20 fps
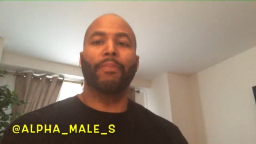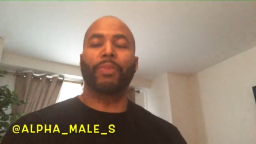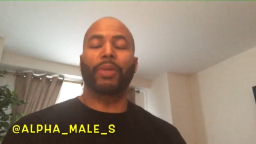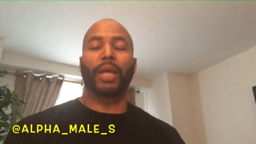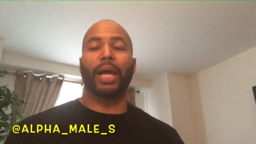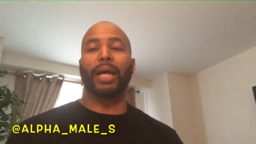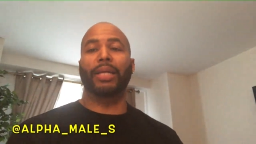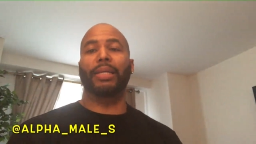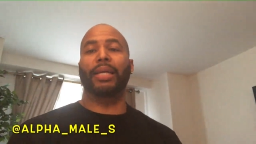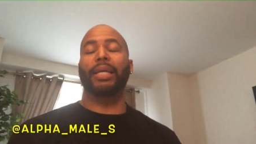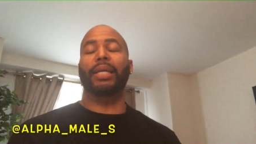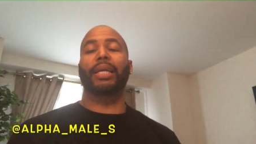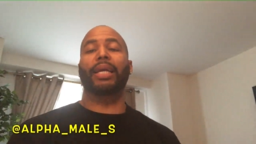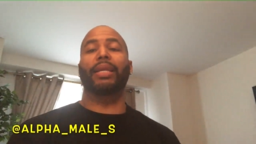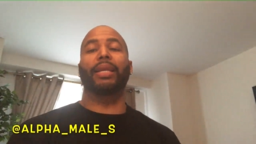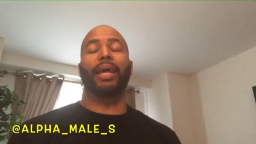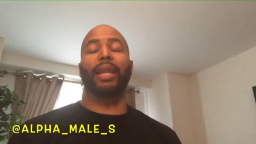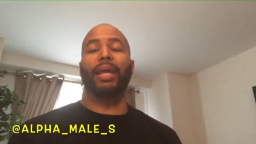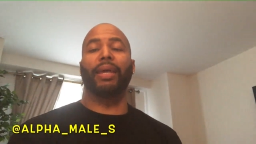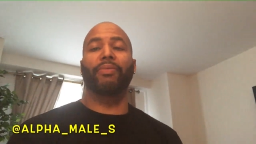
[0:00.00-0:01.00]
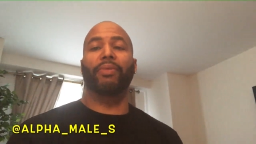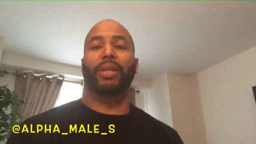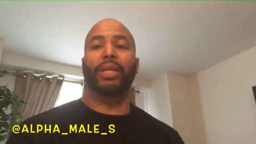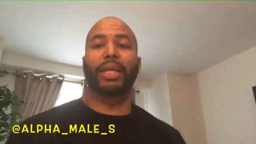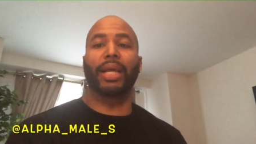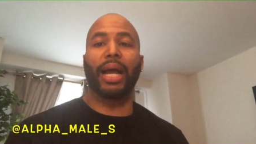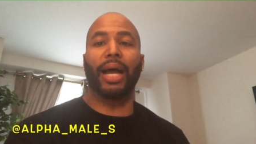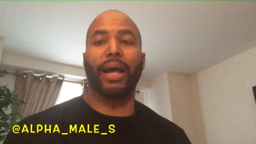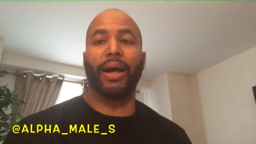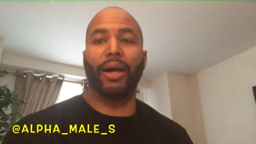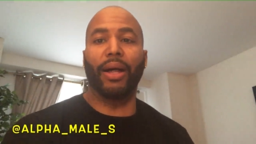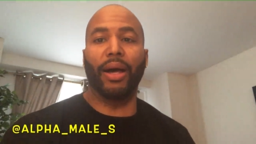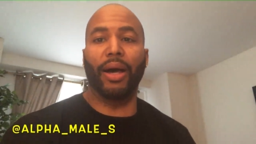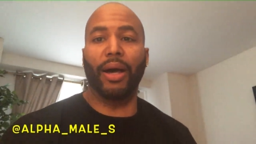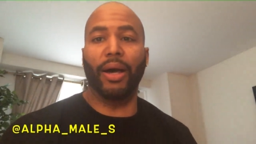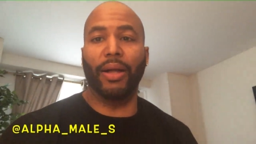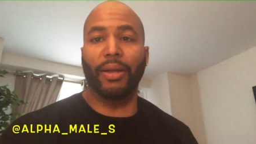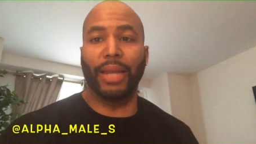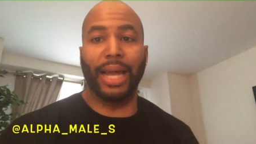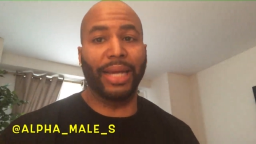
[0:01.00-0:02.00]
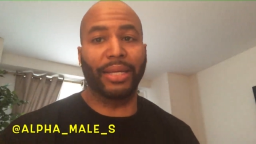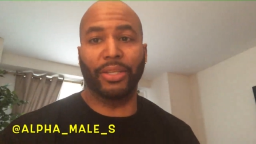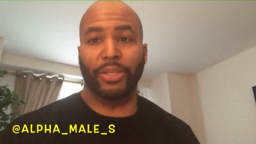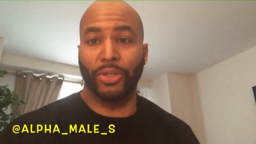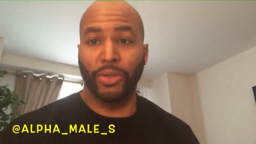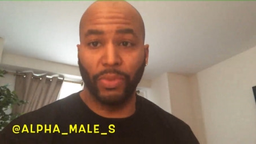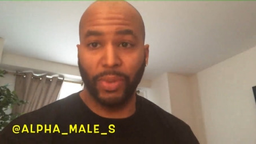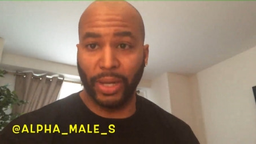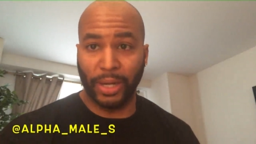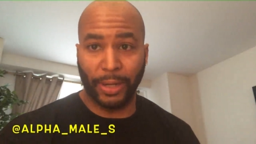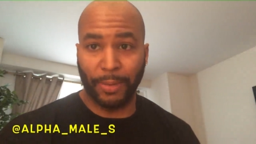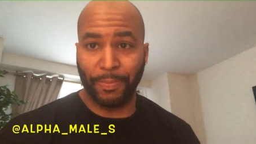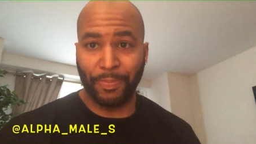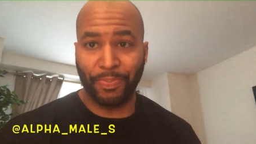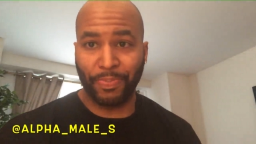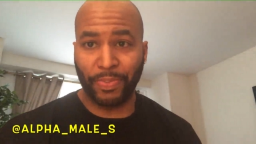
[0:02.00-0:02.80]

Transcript: God, that ain't, that ain't really got uh, a lot to do with it.